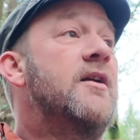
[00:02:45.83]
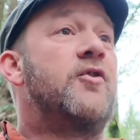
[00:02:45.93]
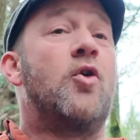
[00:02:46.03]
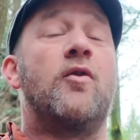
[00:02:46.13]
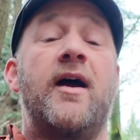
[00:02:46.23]

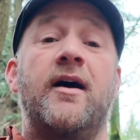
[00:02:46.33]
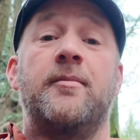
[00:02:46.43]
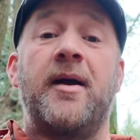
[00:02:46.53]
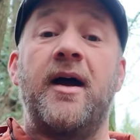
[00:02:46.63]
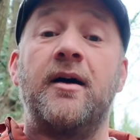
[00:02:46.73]
If you're out
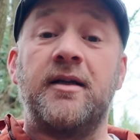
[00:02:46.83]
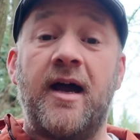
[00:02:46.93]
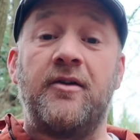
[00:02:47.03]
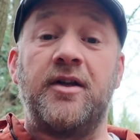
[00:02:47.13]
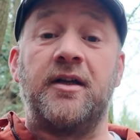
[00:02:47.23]
and about and
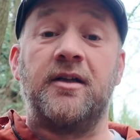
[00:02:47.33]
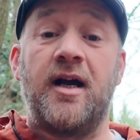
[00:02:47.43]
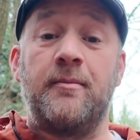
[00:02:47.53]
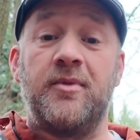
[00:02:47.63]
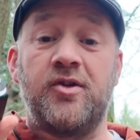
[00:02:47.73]
carrying a
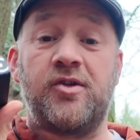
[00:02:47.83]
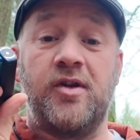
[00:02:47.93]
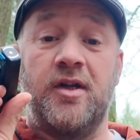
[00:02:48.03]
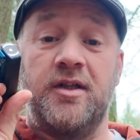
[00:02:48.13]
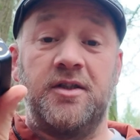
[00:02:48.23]

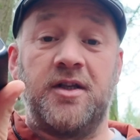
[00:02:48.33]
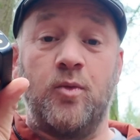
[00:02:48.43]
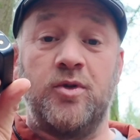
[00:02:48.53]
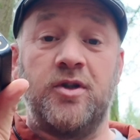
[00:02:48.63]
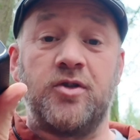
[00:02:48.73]
compass, you
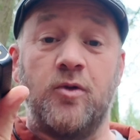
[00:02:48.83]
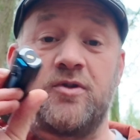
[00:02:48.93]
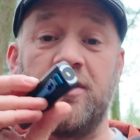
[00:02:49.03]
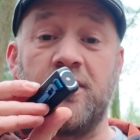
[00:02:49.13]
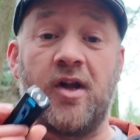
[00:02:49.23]
don't want your
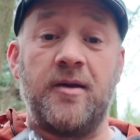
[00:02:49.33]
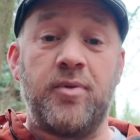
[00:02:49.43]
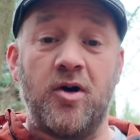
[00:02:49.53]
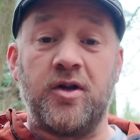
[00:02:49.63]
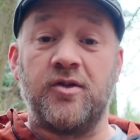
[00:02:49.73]
torch in the
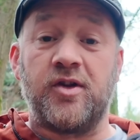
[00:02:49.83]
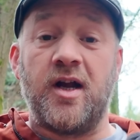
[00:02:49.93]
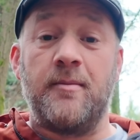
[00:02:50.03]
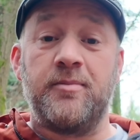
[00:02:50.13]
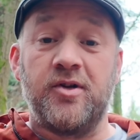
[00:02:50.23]
same pocket as a
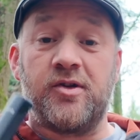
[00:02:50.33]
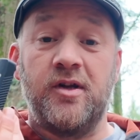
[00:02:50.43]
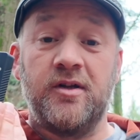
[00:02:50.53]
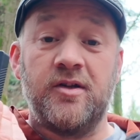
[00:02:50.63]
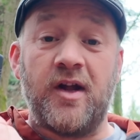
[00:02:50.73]

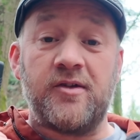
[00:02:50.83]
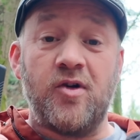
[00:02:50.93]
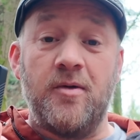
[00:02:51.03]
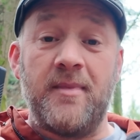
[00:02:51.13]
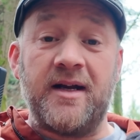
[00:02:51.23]
compass, because
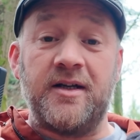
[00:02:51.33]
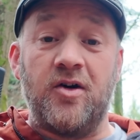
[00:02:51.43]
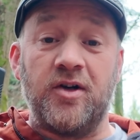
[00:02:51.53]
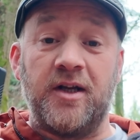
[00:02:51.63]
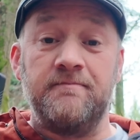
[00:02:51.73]
that's got a
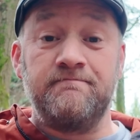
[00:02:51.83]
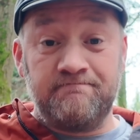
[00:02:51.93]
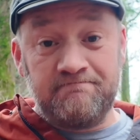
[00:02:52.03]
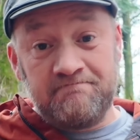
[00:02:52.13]
magnet on it.